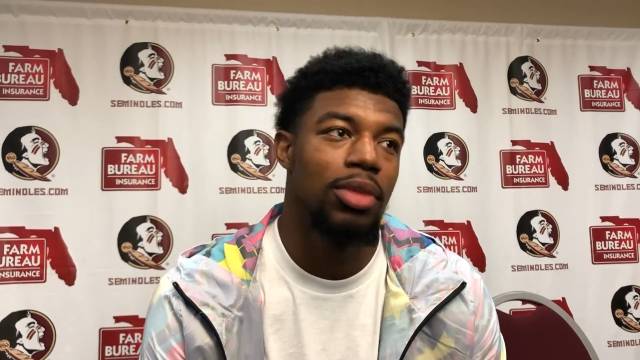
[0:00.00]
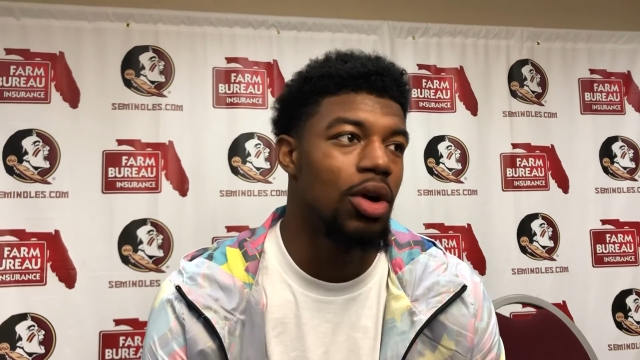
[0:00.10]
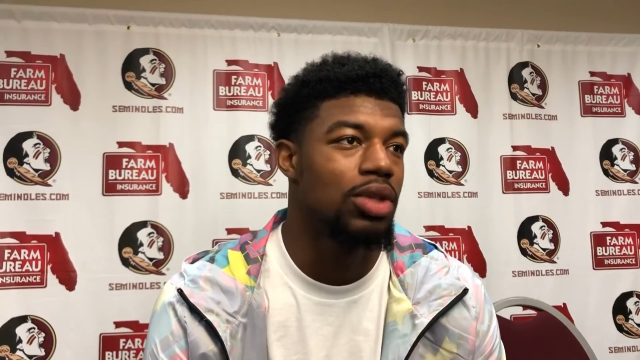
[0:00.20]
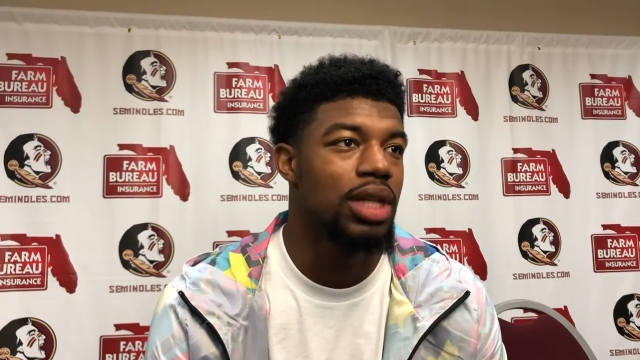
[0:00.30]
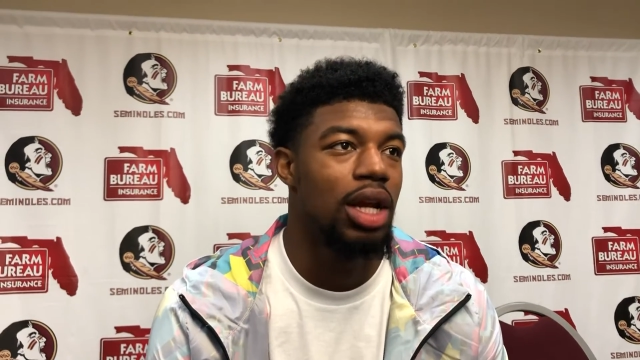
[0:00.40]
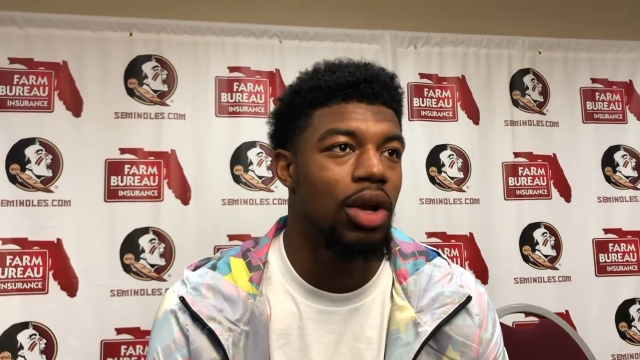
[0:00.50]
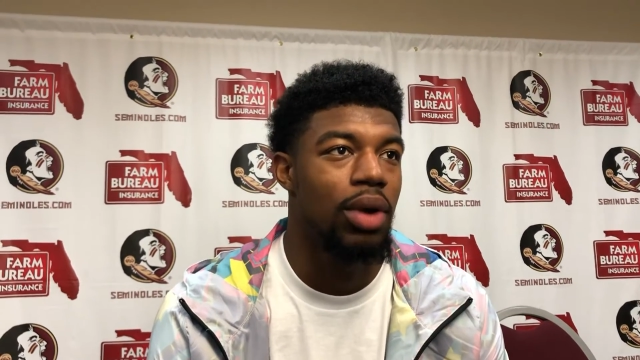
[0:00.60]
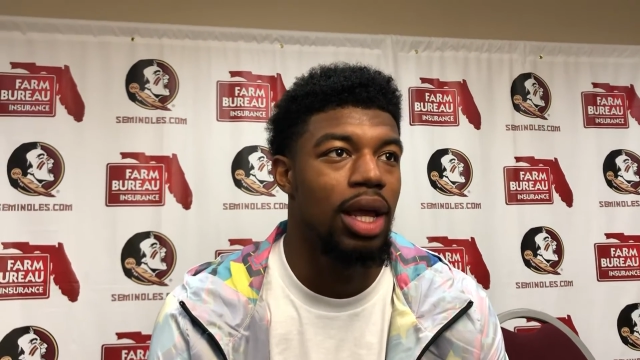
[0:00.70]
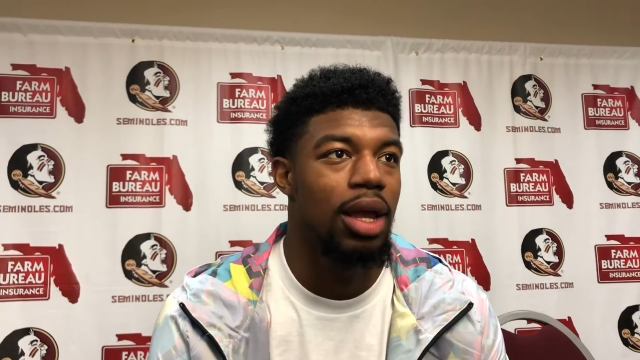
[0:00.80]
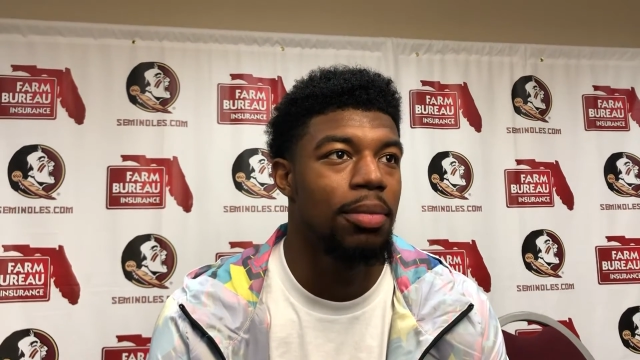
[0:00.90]
Coaches had a
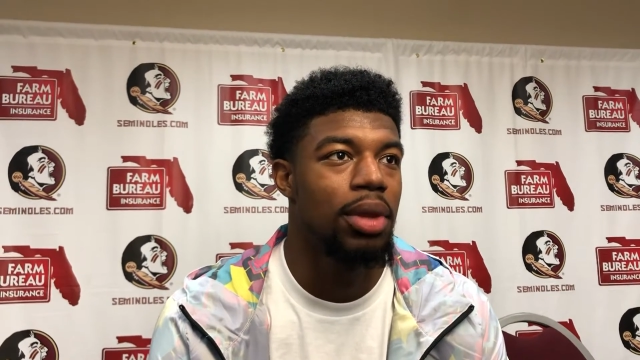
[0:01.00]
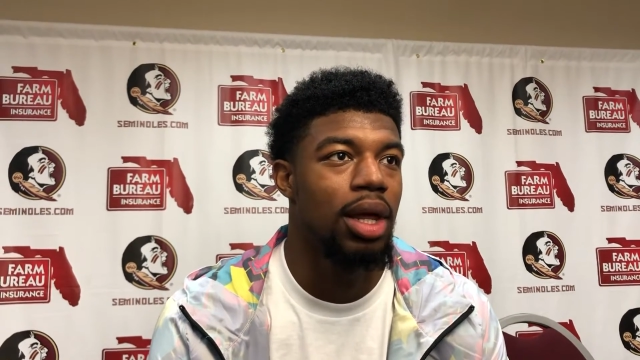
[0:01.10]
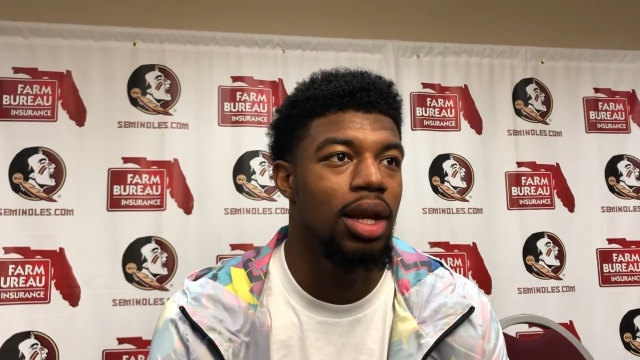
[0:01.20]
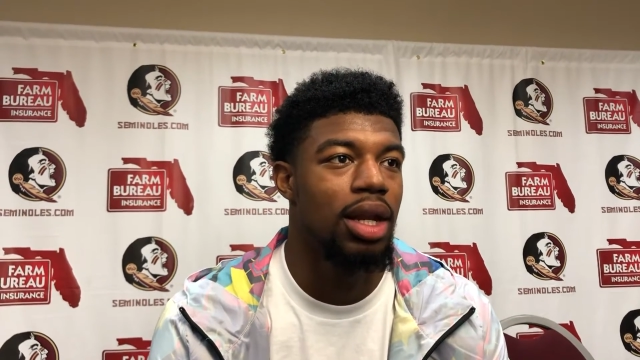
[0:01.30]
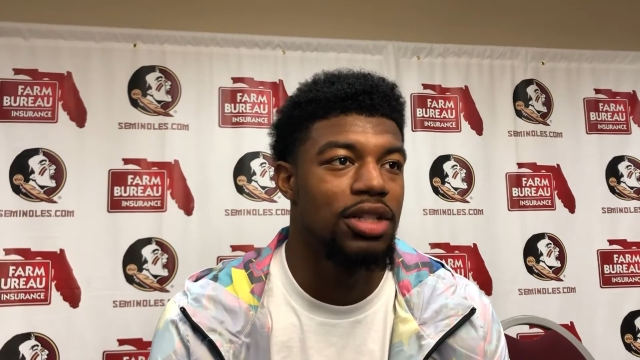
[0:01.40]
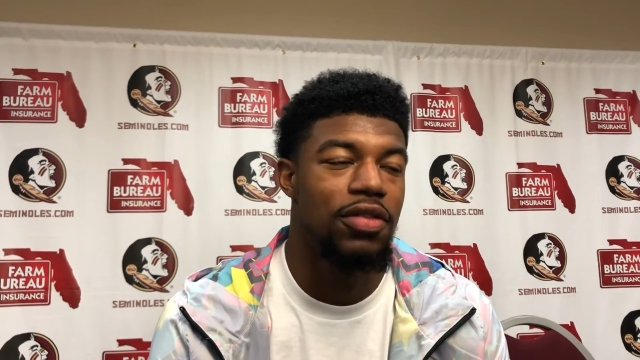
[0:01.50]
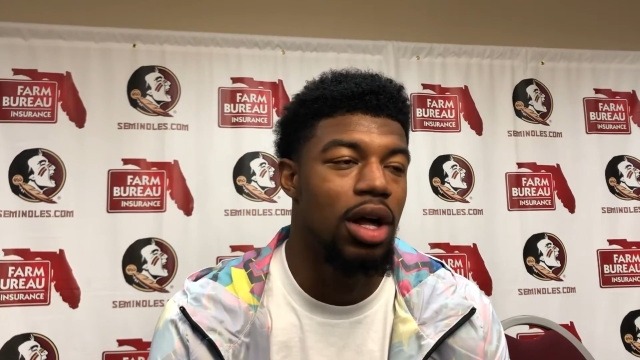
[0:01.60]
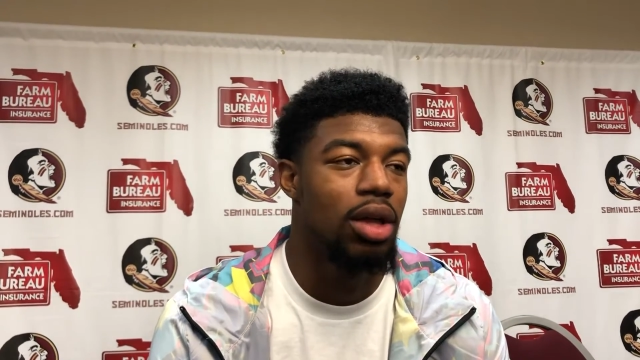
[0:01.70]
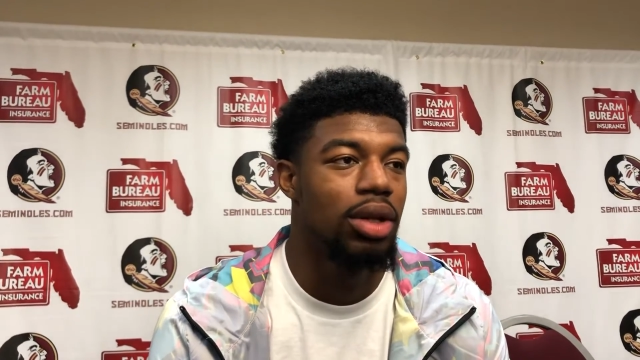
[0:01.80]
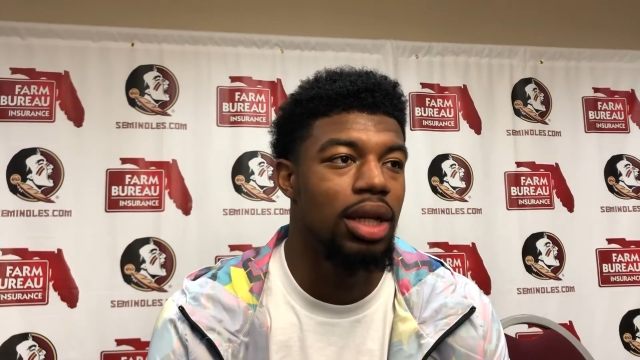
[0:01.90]
great game plan, and I just
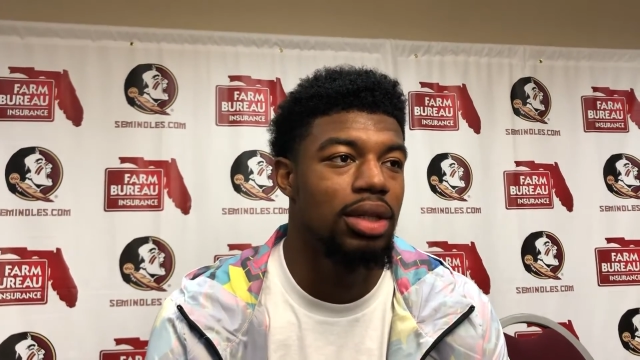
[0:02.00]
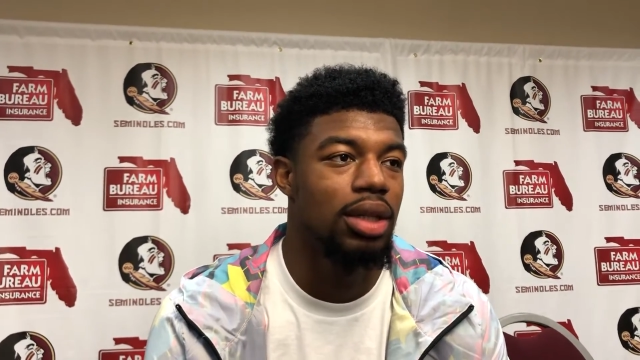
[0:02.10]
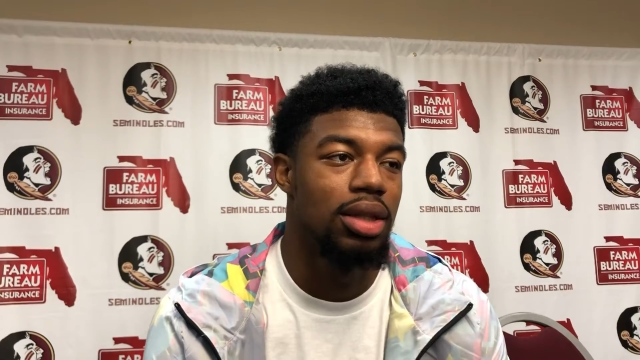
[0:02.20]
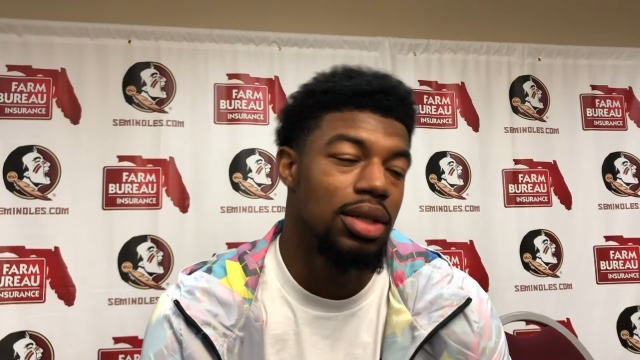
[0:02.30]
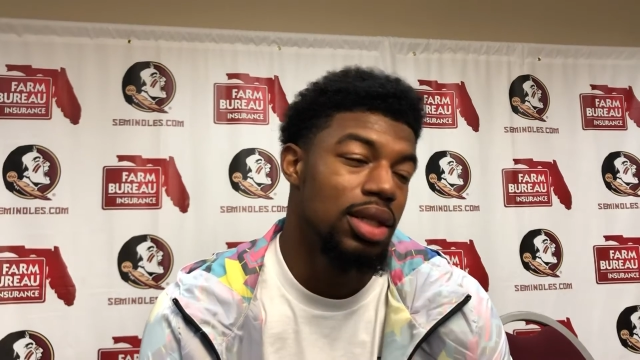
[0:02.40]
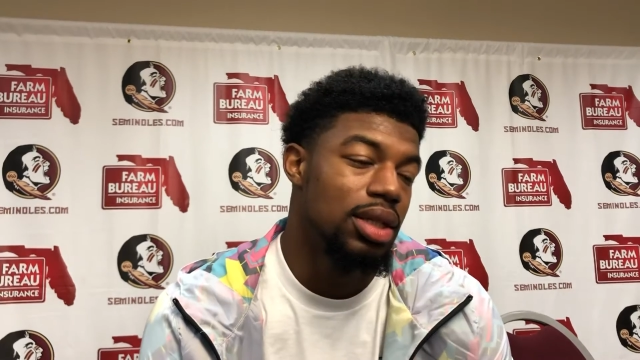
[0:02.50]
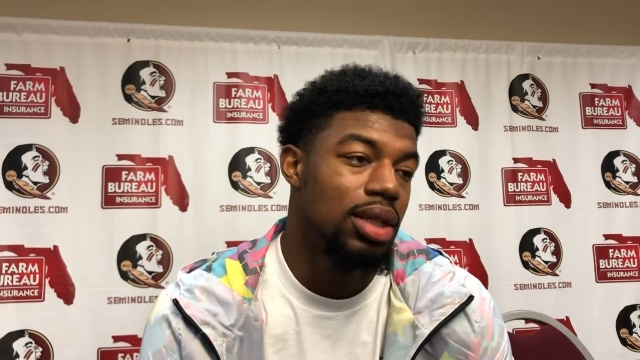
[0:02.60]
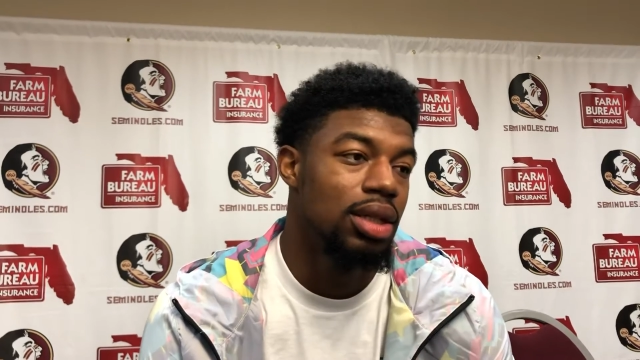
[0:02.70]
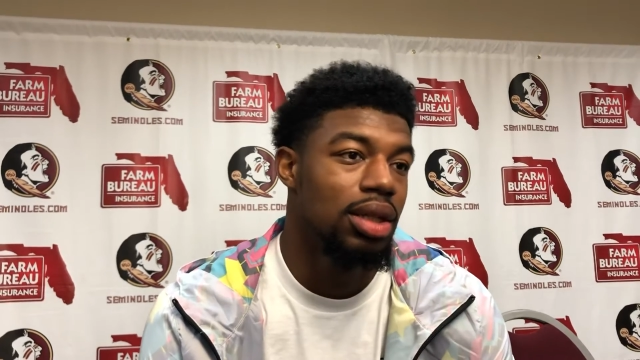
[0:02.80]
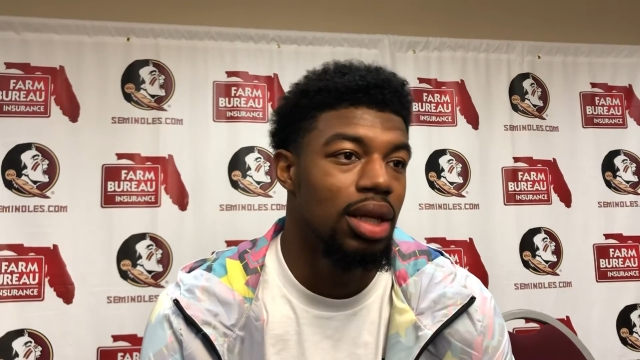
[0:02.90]
followed it to the T.